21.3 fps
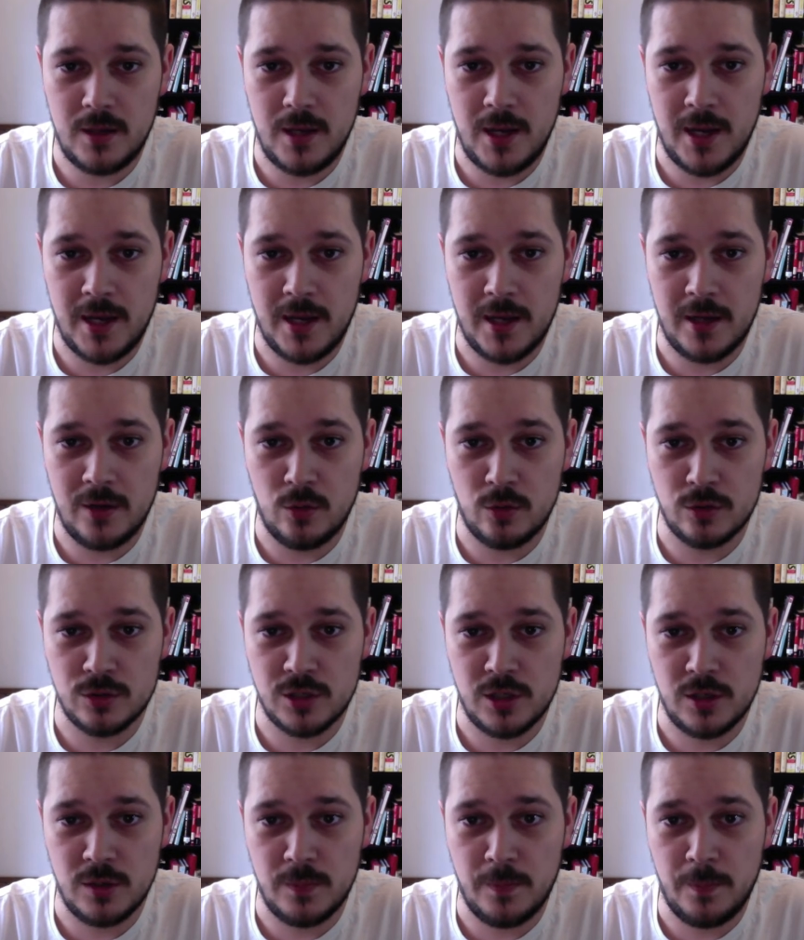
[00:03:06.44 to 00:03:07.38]
and
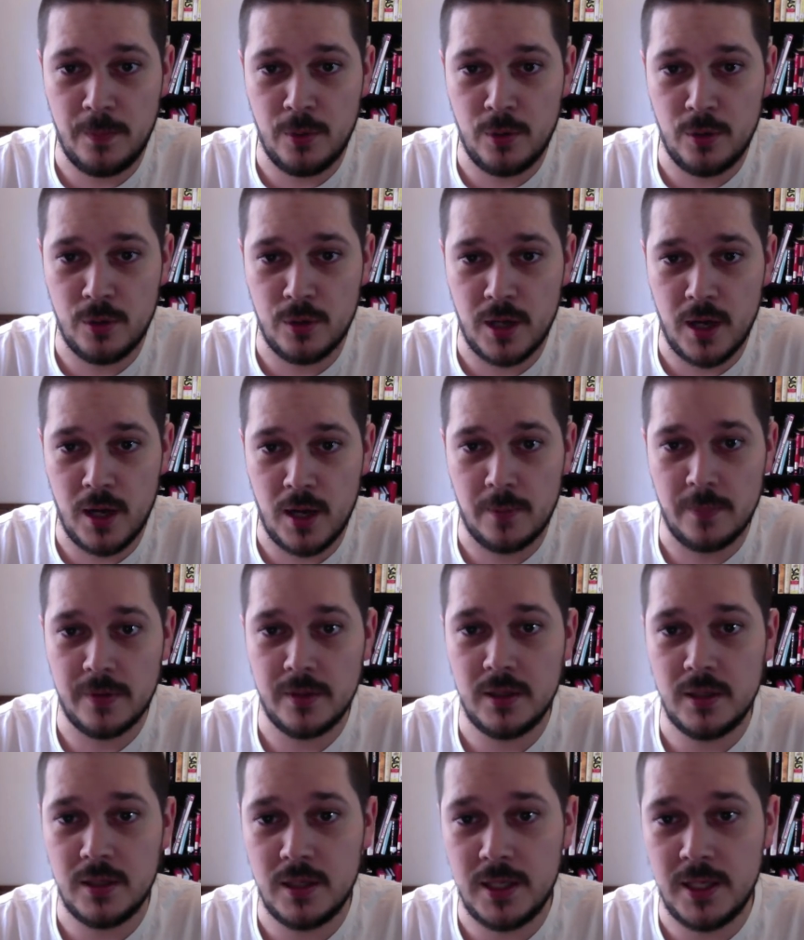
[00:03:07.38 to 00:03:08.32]
also put up
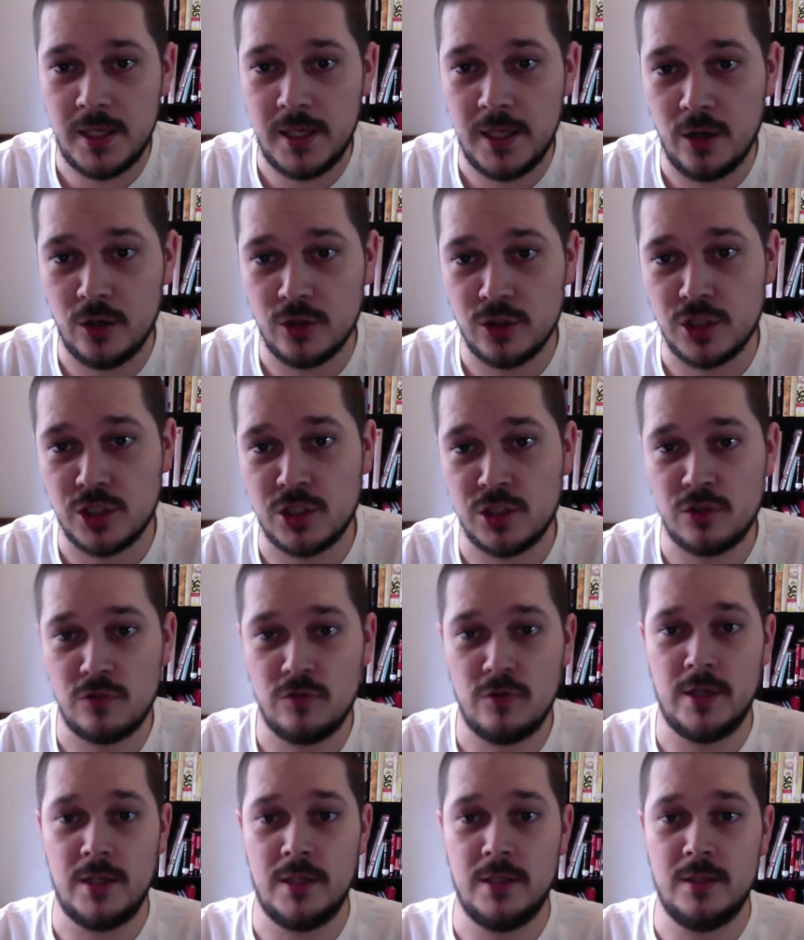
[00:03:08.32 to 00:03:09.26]
here on
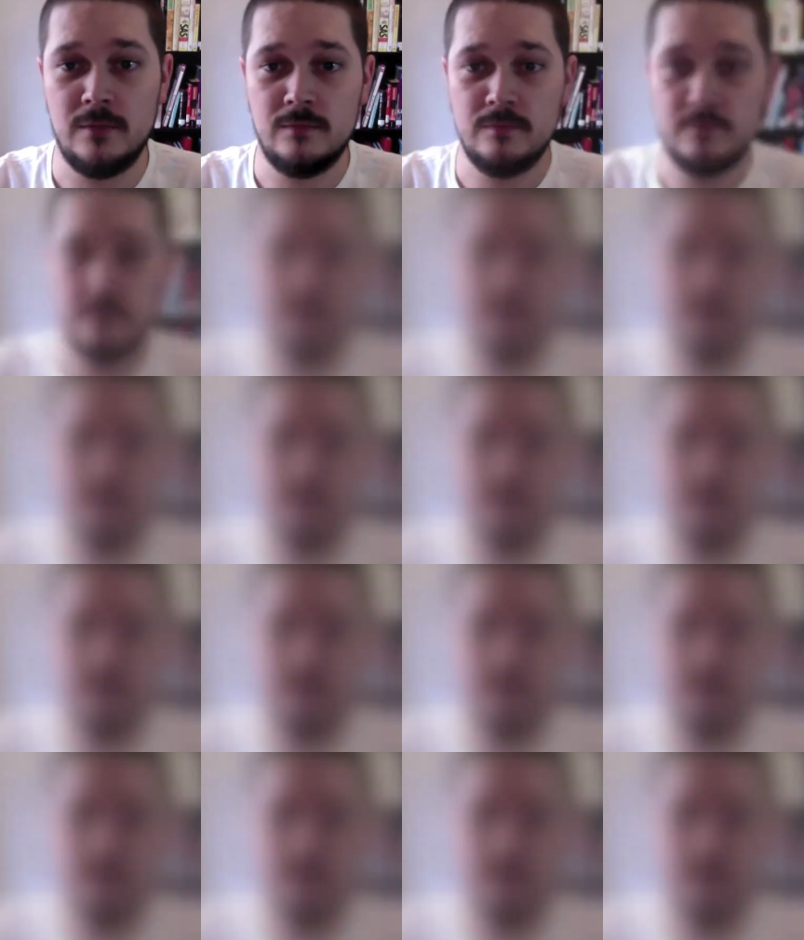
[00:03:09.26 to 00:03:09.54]
screen.